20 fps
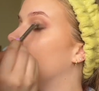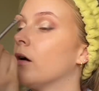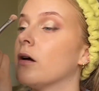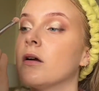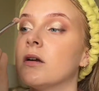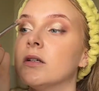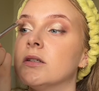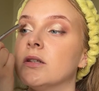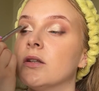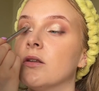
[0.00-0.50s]

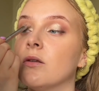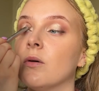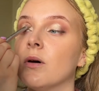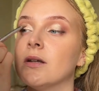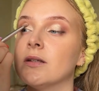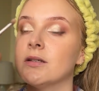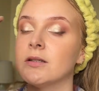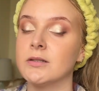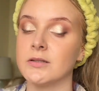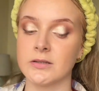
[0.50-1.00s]
Because otherwise
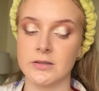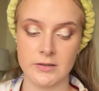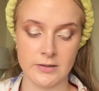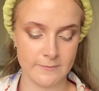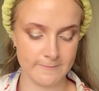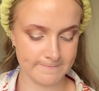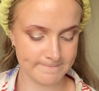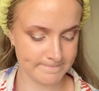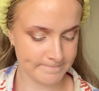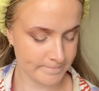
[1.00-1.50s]

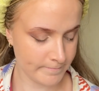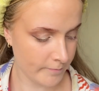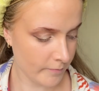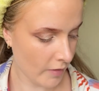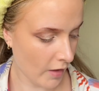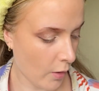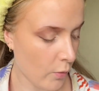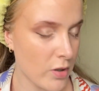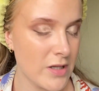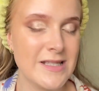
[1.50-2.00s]

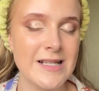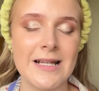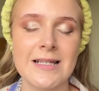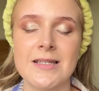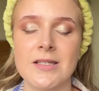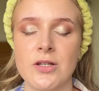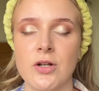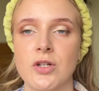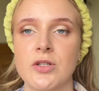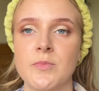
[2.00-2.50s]
I want it to last
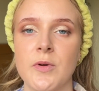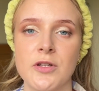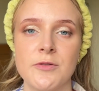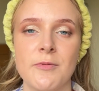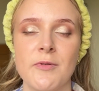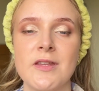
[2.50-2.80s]
as long as possible.